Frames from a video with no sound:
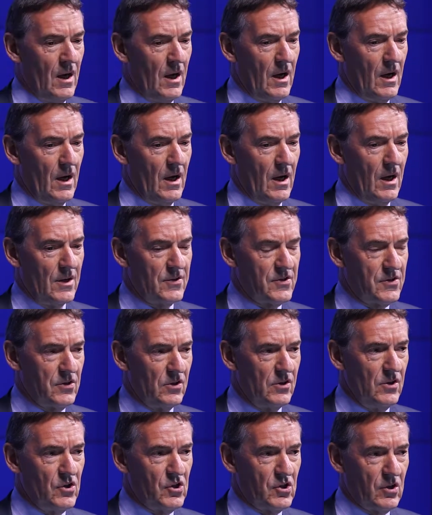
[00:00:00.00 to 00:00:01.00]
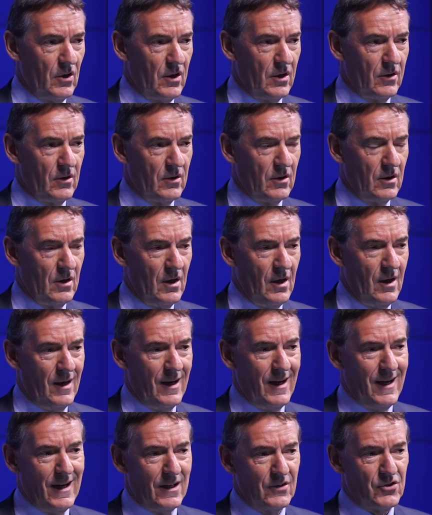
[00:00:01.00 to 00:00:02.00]
a study showing that
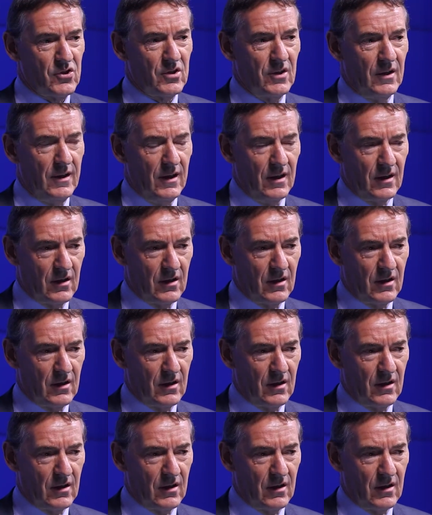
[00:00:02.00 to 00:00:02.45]
actually